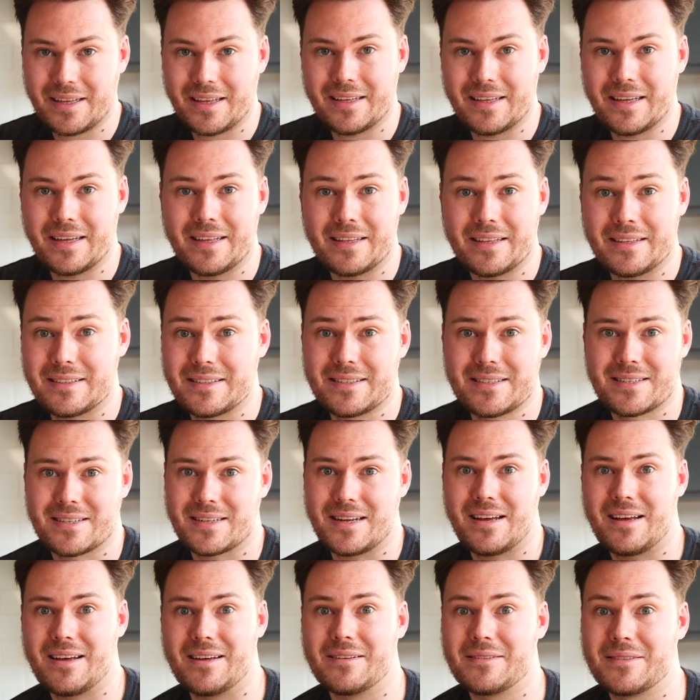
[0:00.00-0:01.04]
It's
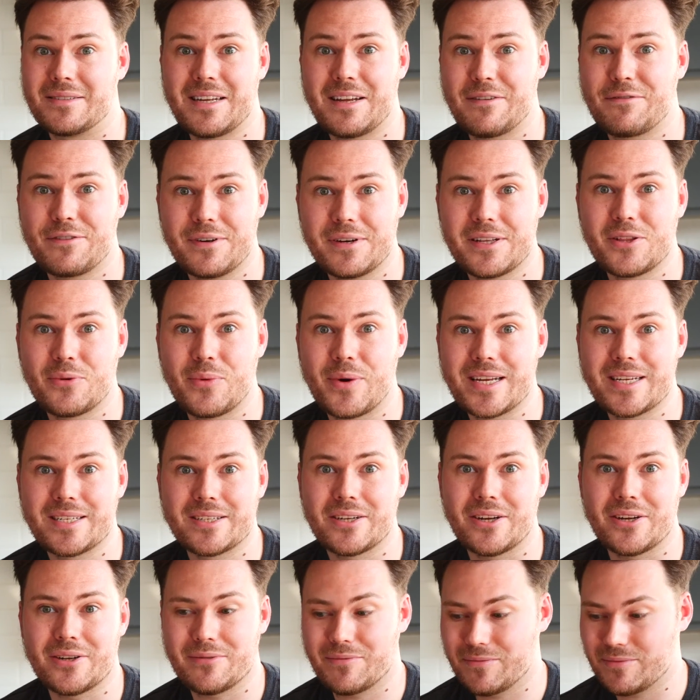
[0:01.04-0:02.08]
definitely the way to
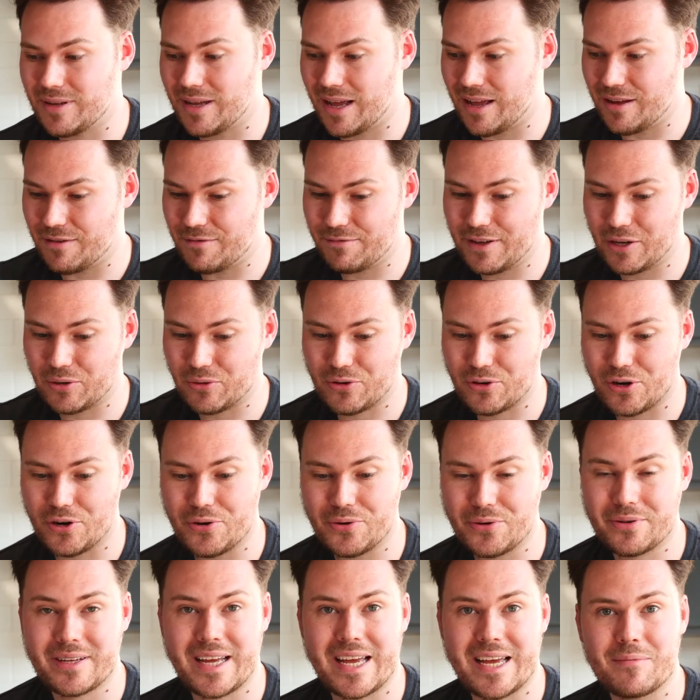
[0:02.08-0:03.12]
go.
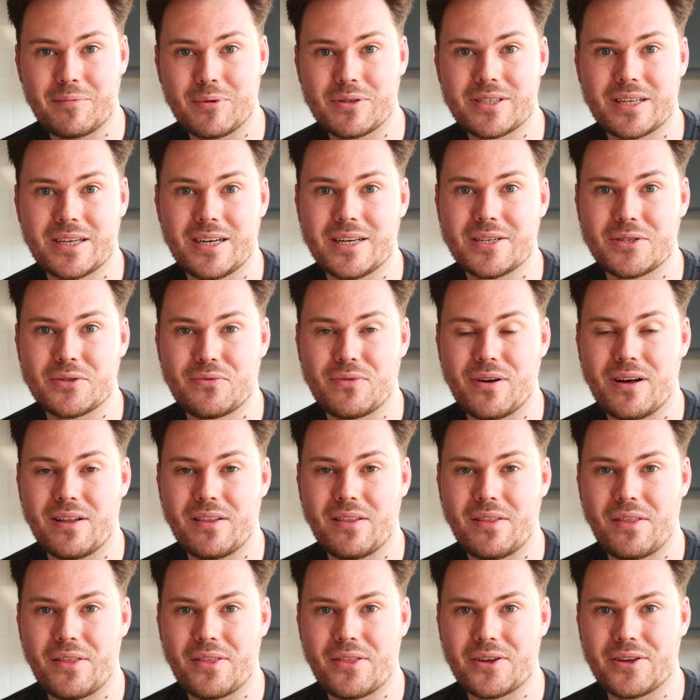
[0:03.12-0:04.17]
Velcro cable ties
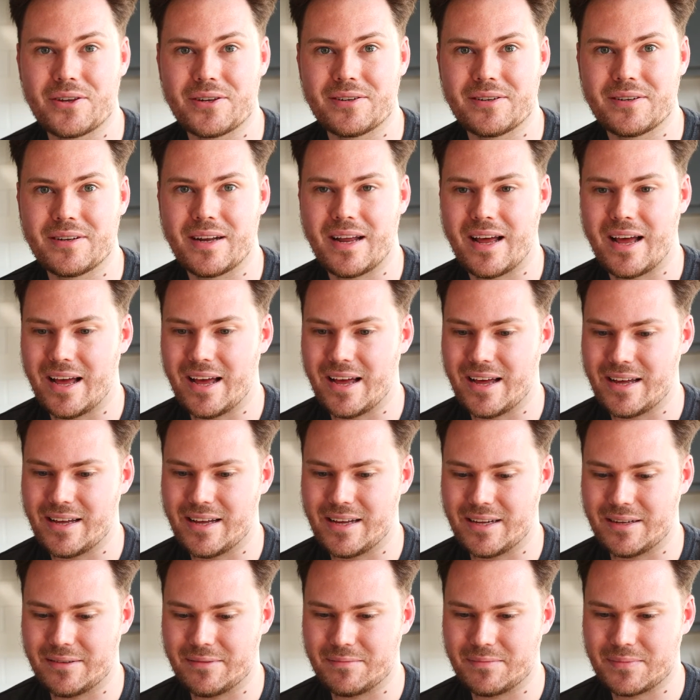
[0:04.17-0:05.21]
rather than
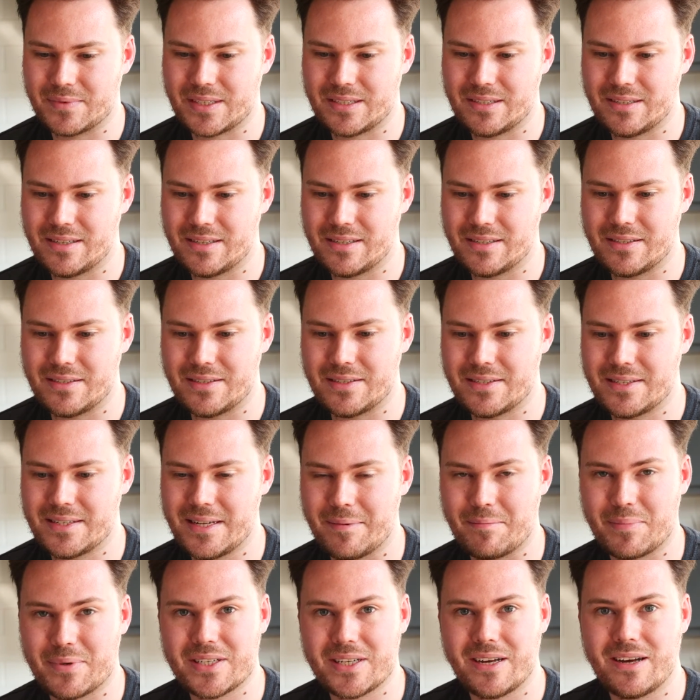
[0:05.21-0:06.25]

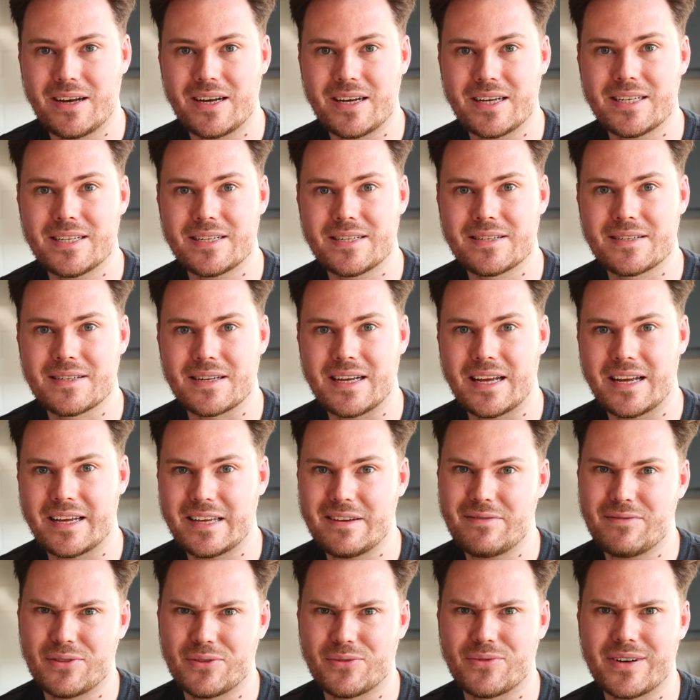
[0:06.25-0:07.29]
zip ties.
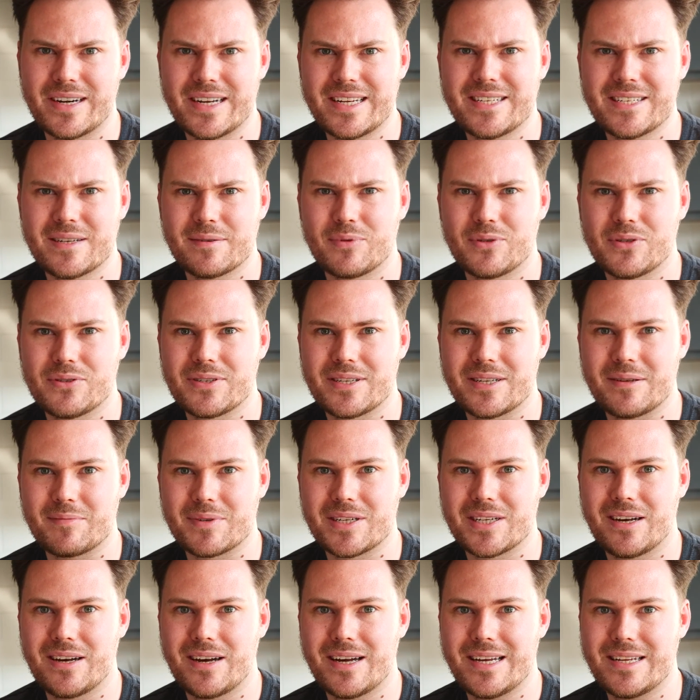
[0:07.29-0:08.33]
Even the releasable zip
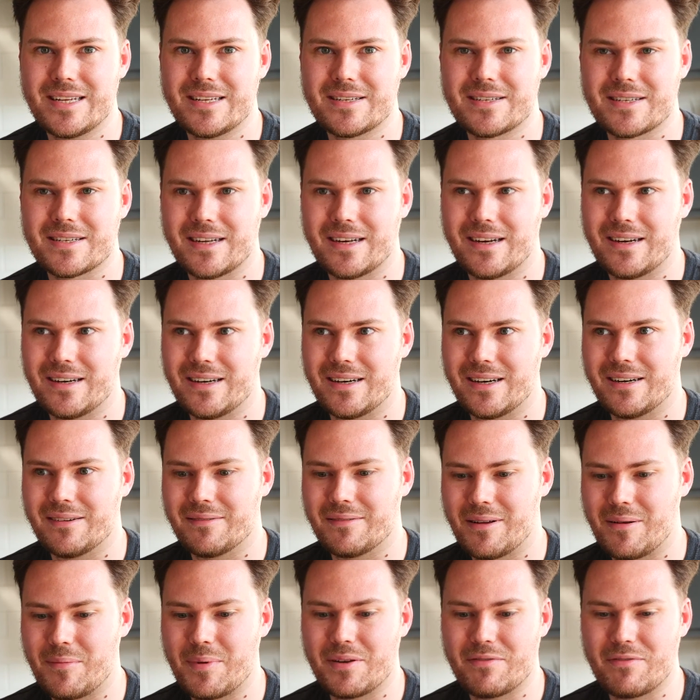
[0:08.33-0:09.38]
ties are
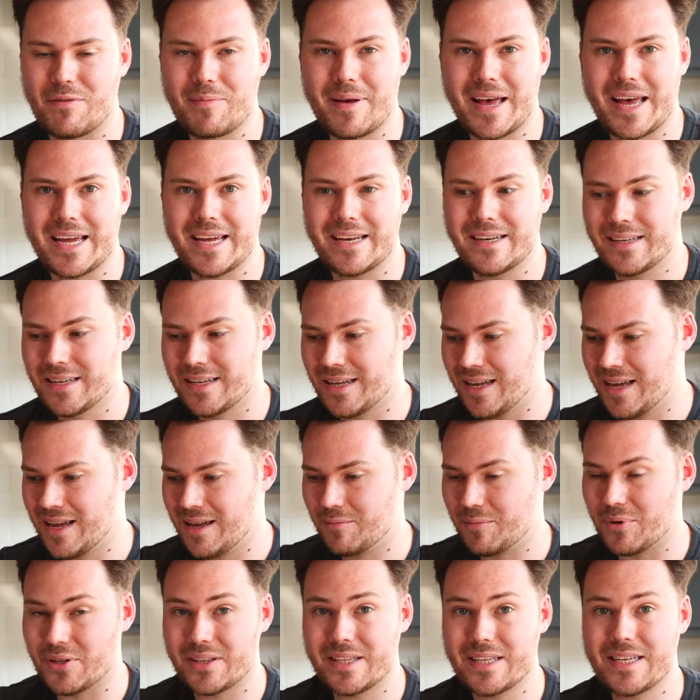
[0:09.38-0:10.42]
a bit of a pain,
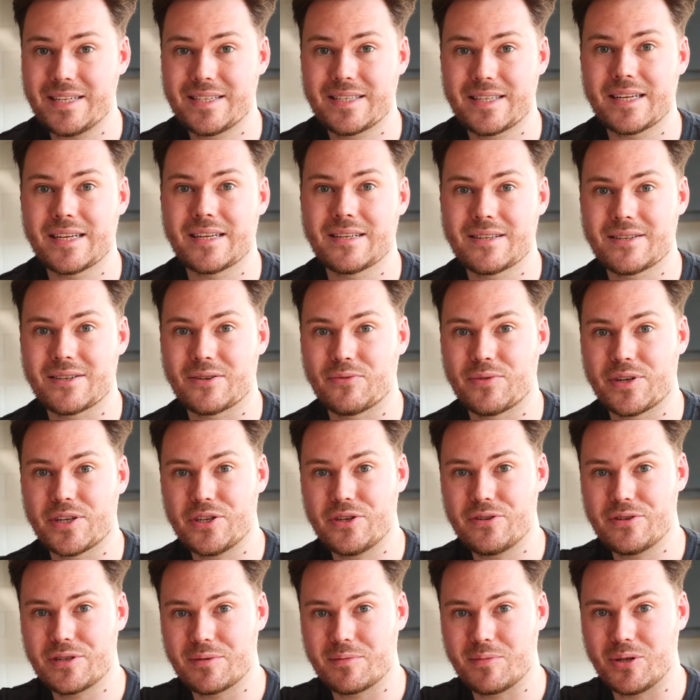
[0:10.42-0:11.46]
but these things are
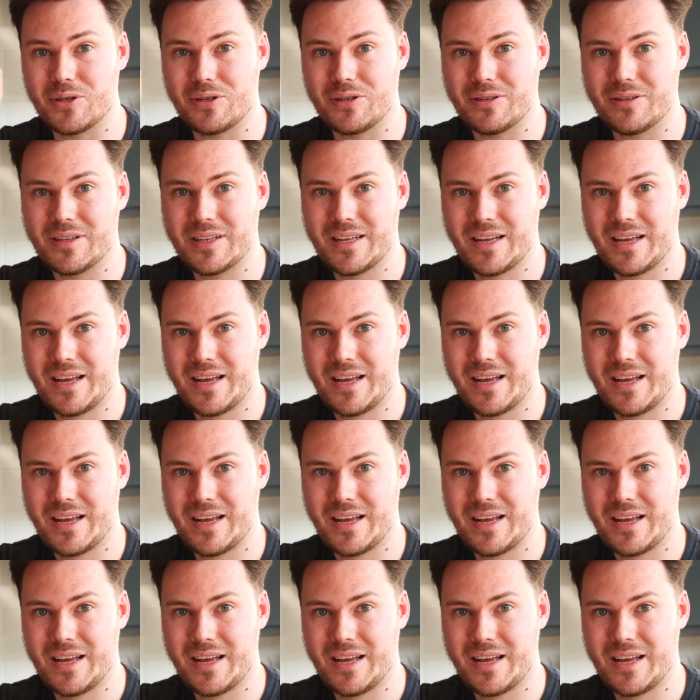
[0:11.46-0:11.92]
reusable.